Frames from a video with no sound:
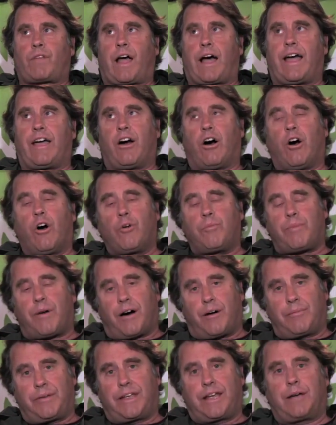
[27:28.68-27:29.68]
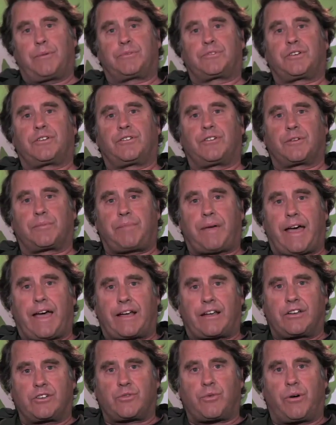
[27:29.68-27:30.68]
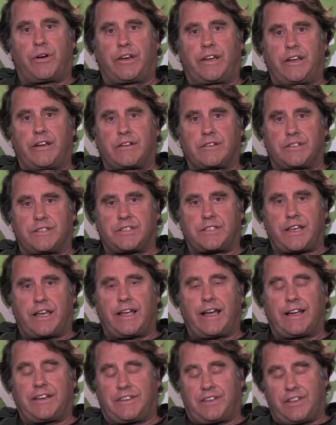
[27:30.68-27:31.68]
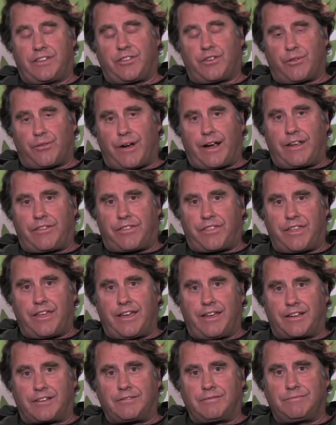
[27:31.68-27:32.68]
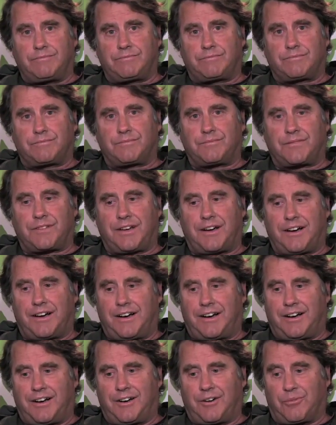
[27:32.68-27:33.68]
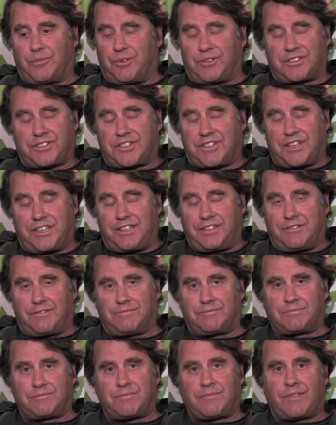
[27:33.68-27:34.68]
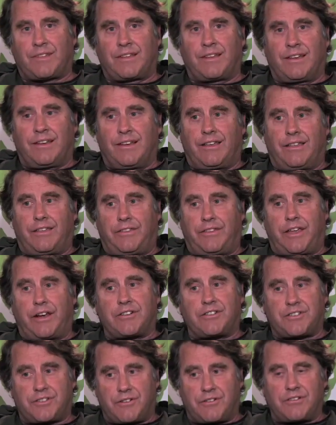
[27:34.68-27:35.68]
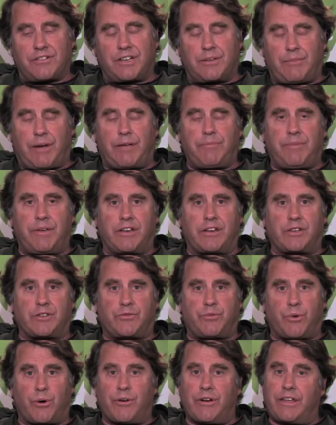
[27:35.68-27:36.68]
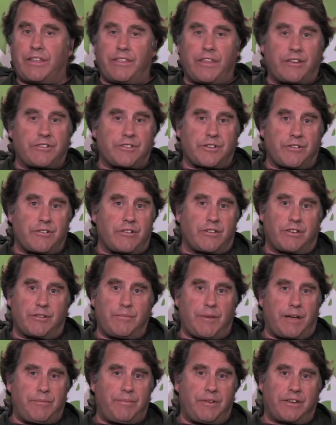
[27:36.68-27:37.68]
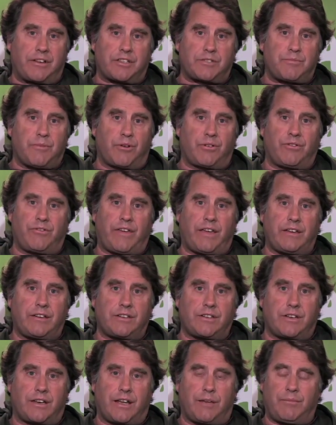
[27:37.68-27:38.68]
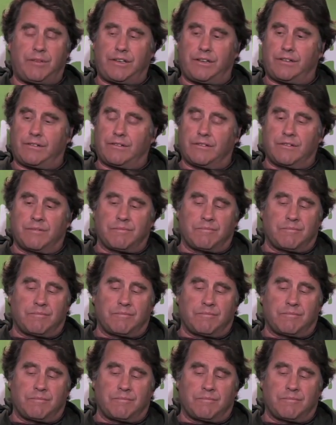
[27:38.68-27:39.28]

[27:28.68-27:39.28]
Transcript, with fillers: I hope I'll be able to look back in 20 years and say I did the right thing. Uh, we'll see. They're certainly my biggest worry, and they're certainly my biggest motivation. I mean,